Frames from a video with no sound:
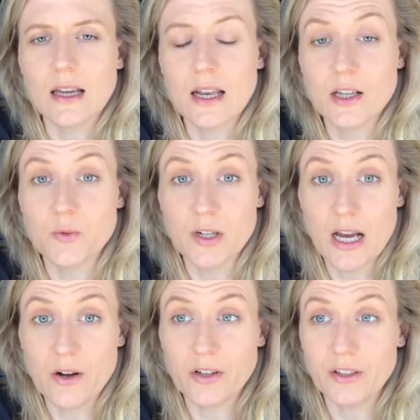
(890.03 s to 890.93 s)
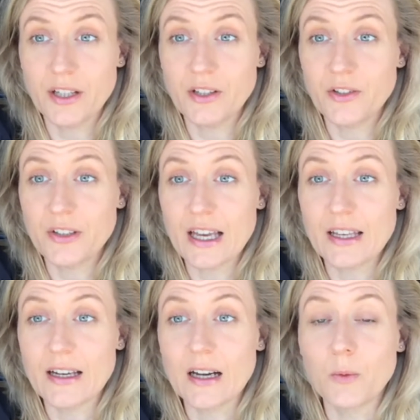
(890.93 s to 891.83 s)
And as we now continue
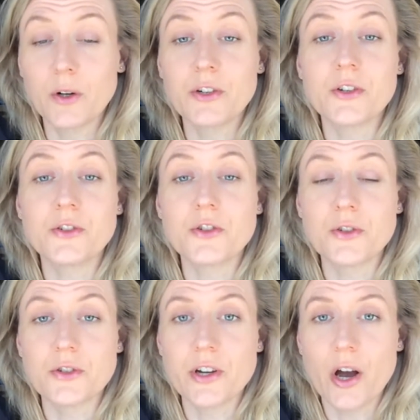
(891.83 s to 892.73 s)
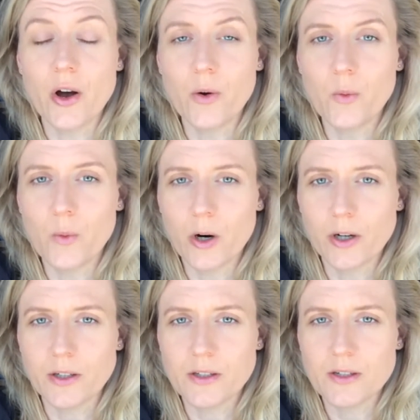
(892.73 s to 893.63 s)
together, I want you to choose your own
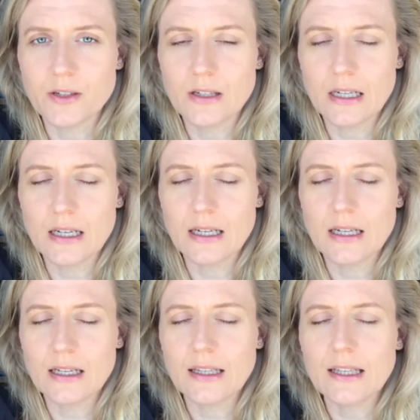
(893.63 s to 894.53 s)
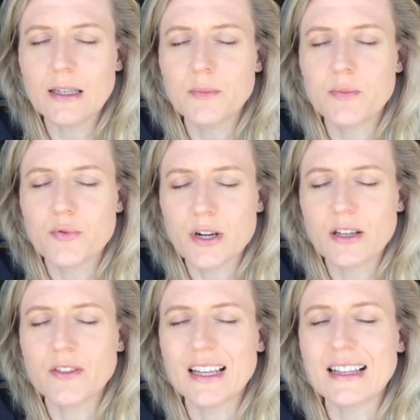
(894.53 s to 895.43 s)
words. Keep
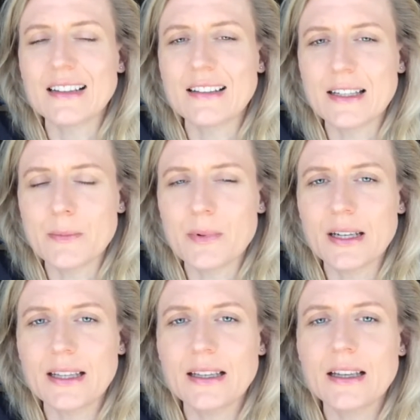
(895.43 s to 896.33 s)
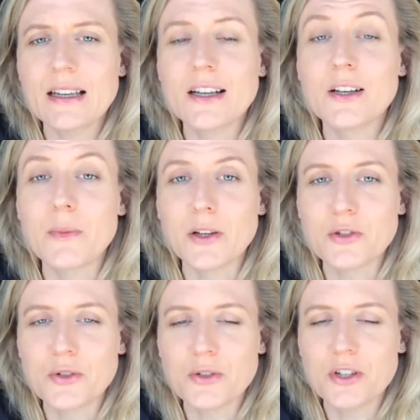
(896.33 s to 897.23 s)
breathing in deeply by
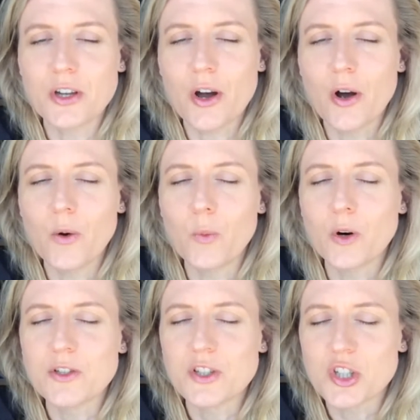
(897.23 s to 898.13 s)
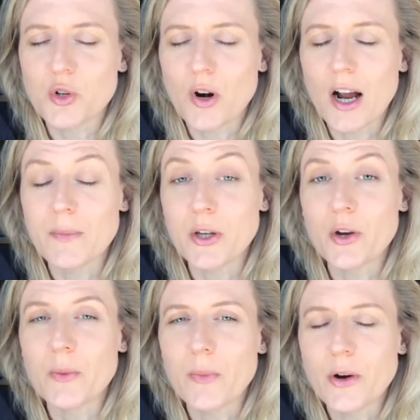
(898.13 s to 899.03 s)
choosing your own words, describing
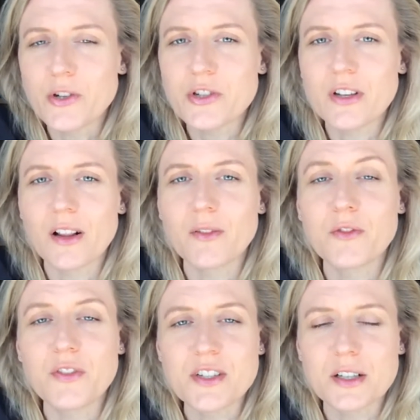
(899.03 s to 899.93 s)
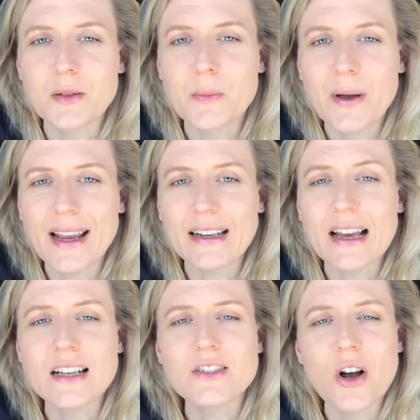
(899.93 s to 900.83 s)
your emotional and physical pain as